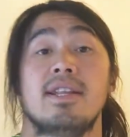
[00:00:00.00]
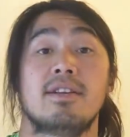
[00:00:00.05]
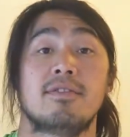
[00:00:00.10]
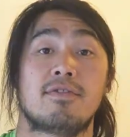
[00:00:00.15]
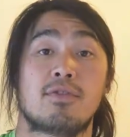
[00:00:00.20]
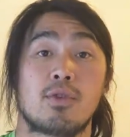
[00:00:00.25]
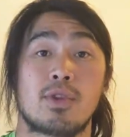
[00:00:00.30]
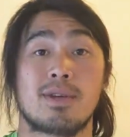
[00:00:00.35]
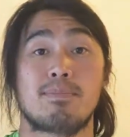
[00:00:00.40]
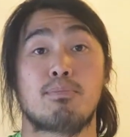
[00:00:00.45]
then
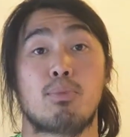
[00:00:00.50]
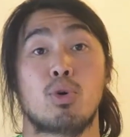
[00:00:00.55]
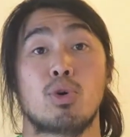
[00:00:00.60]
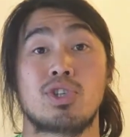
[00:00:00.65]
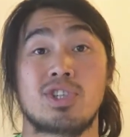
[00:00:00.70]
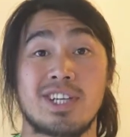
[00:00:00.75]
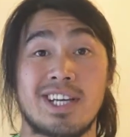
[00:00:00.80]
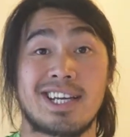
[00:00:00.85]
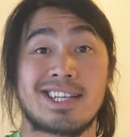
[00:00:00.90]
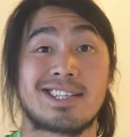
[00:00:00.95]
for the
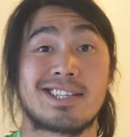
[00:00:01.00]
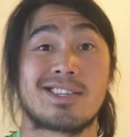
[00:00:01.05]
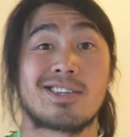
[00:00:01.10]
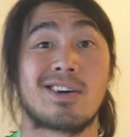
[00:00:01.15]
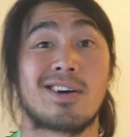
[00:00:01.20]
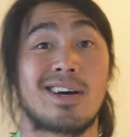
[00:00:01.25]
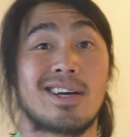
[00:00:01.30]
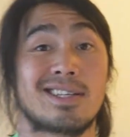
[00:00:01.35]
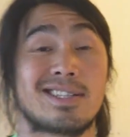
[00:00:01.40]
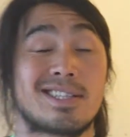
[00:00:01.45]
pushing
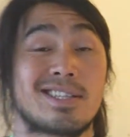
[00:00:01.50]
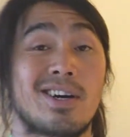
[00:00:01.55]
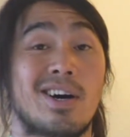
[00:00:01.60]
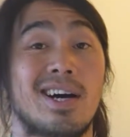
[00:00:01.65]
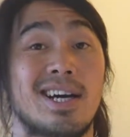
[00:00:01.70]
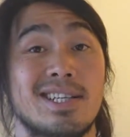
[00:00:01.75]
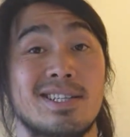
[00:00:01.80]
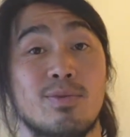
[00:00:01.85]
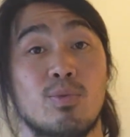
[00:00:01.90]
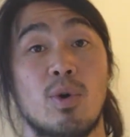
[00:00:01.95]
exercise,
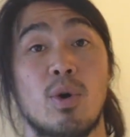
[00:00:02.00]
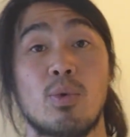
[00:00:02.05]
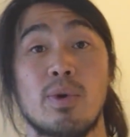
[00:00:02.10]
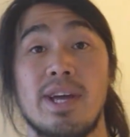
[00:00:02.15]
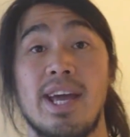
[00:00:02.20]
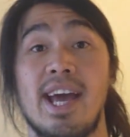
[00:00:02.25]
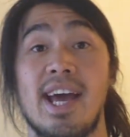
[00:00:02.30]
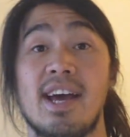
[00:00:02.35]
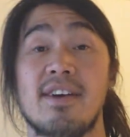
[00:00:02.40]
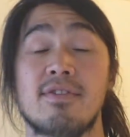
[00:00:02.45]
guys, what we
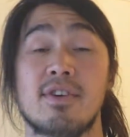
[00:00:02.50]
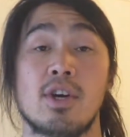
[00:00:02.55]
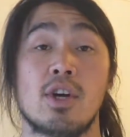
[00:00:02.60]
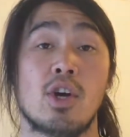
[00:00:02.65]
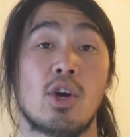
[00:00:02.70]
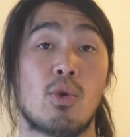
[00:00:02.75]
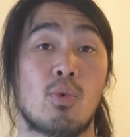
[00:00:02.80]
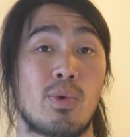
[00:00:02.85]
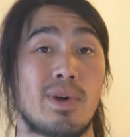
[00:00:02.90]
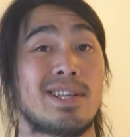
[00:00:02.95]

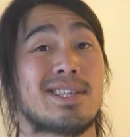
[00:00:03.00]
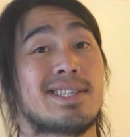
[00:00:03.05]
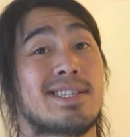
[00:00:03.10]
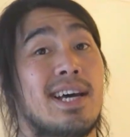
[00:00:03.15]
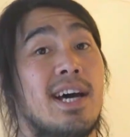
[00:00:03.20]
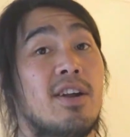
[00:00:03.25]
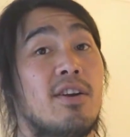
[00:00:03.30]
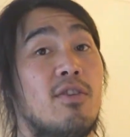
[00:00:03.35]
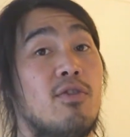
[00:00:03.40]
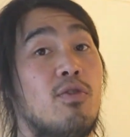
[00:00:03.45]
can
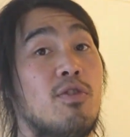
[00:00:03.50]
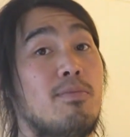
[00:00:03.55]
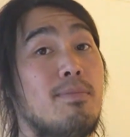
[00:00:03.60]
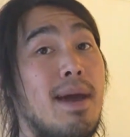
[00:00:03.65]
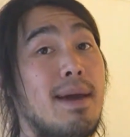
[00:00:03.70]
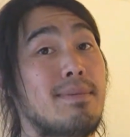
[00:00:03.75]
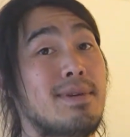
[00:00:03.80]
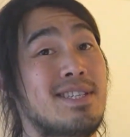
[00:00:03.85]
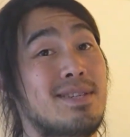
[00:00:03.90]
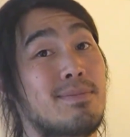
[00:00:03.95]
start off with
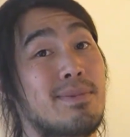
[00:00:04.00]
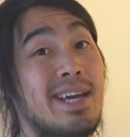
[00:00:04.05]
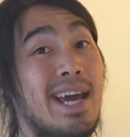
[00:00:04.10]
maybe some